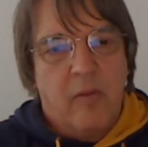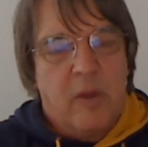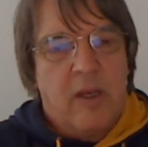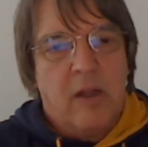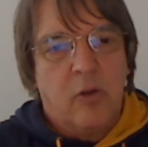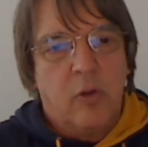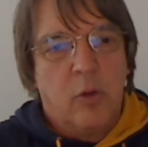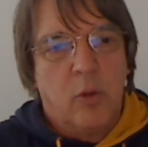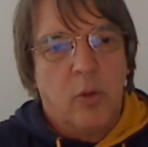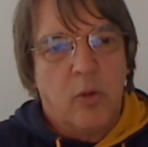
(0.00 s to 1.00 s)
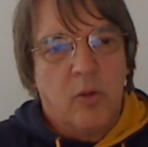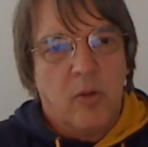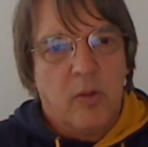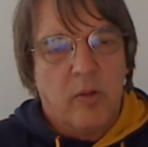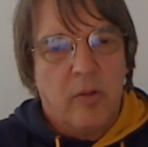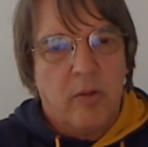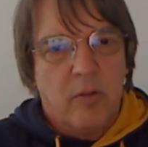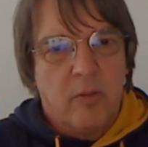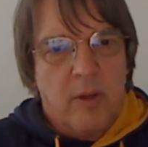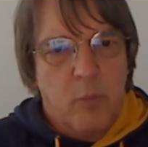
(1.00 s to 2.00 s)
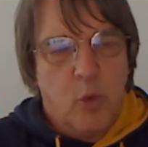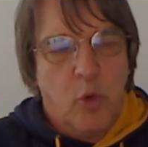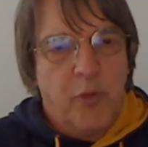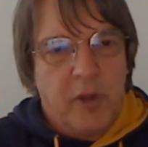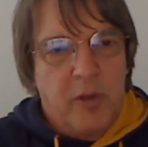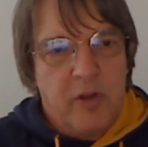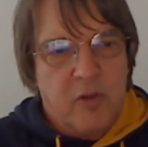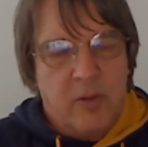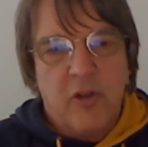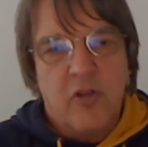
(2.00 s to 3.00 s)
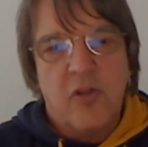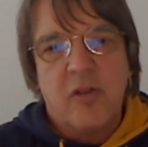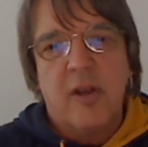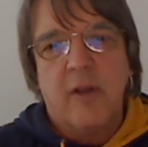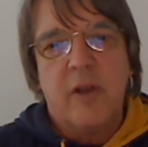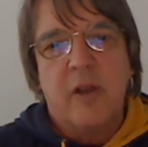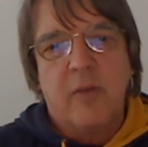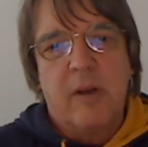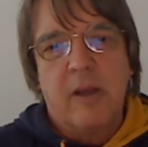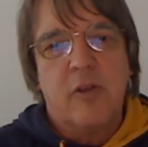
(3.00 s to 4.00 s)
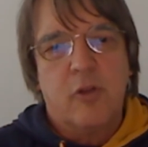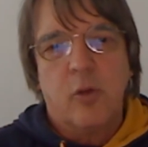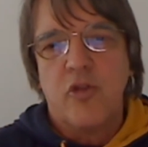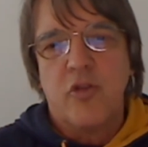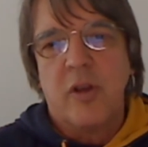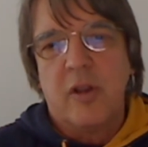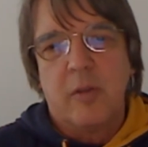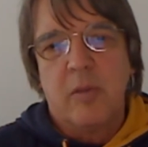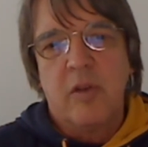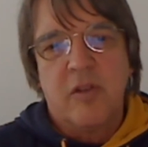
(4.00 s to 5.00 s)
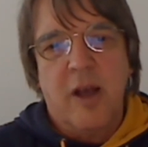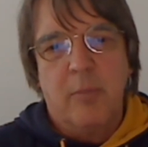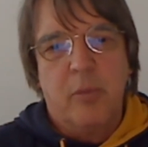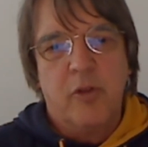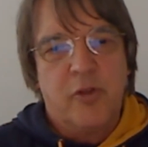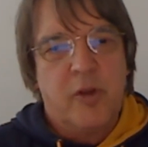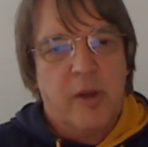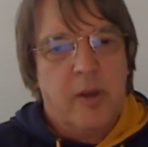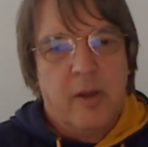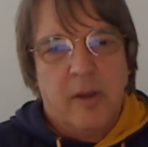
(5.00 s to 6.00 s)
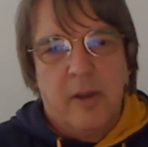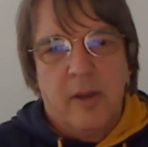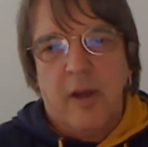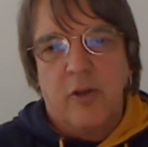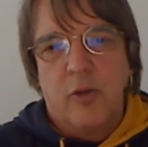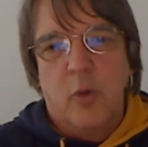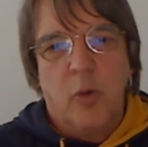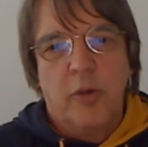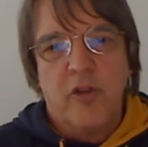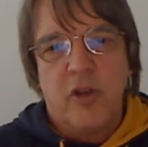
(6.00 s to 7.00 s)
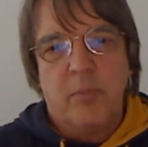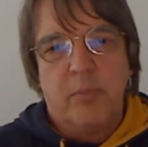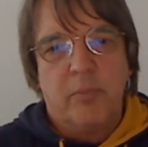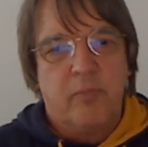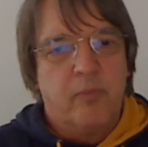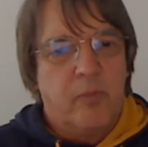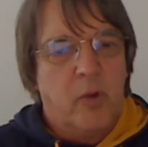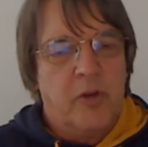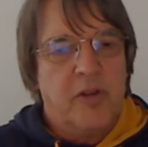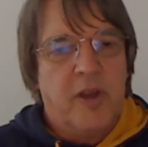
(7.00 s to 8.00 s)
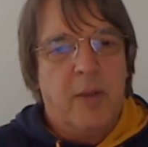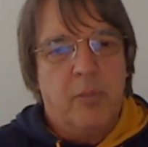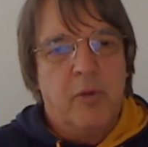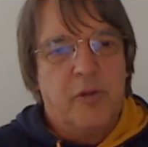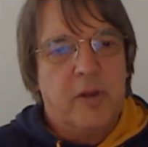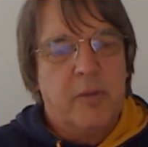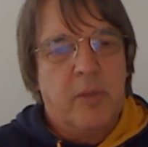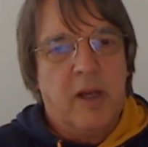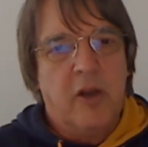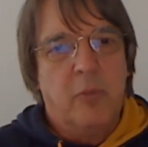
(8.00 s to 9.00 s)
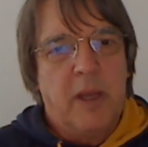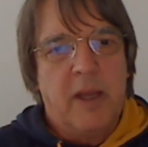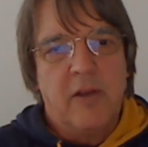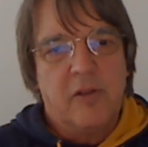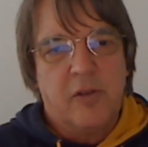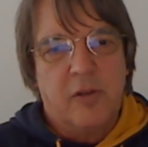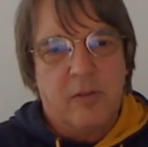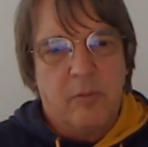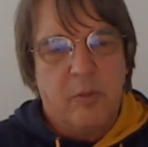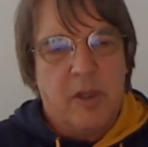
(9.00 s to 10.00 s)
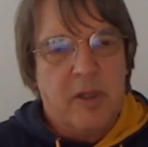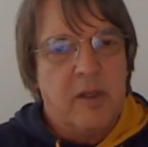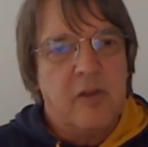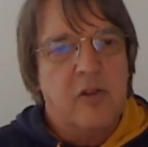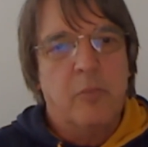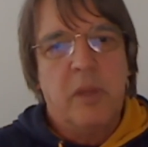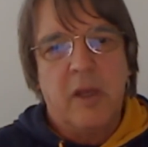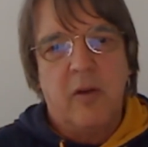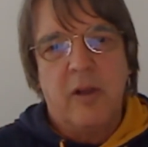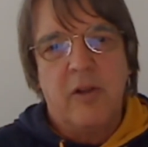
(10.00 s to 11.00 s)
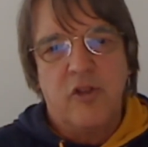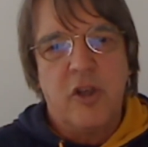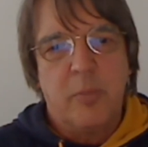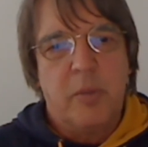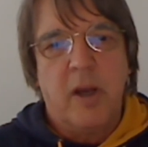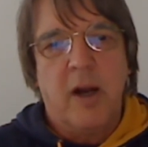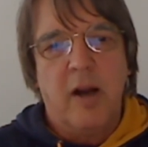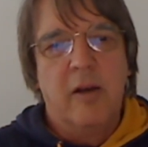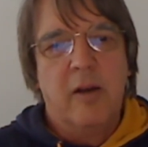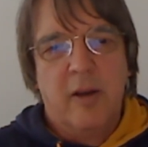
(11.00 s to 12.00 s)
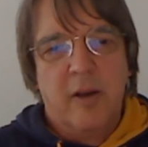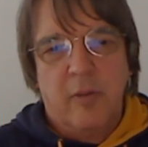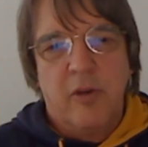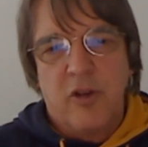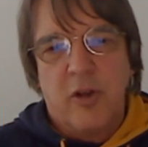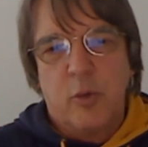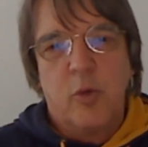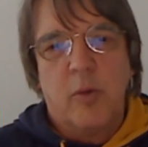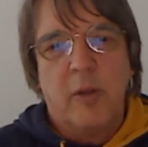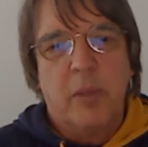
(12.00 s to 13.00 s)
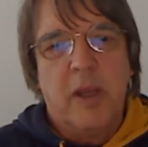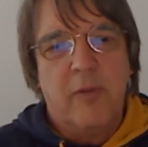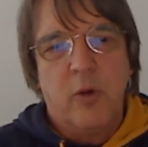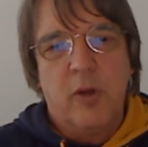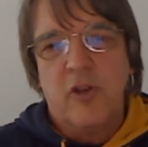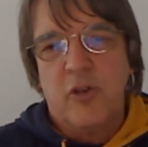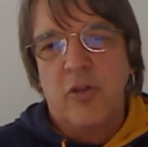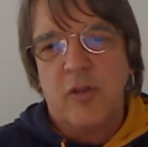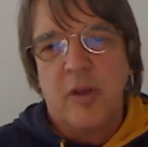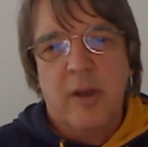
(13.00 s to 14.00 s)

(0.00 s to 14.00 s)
We need to remove the restrictions that are frequently associated with samples, as ownership on samples in biobanks where they disappear, and GDPR, which are 2 quite painful issues,